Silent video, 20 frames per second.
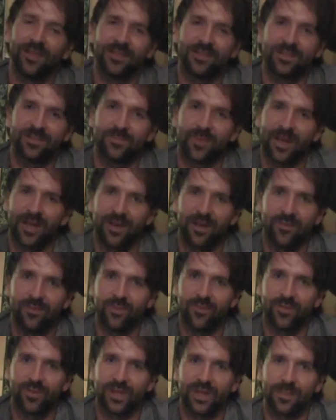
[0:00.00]
This is my
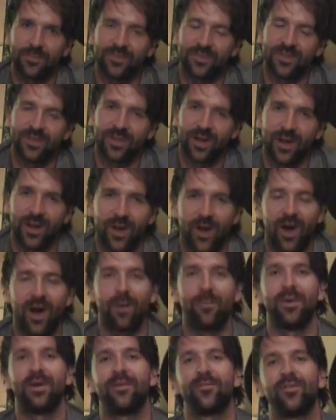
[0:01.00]
interview for
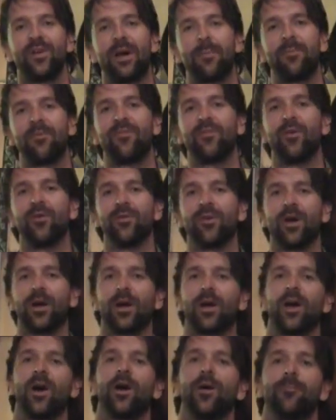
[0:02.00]
Gibson.com and for
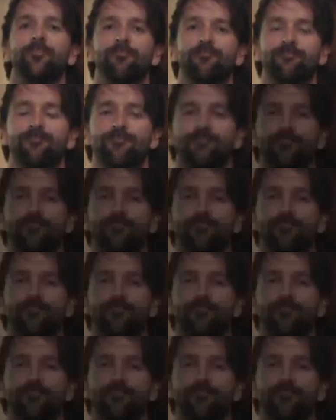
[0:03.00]
Epiphone.com.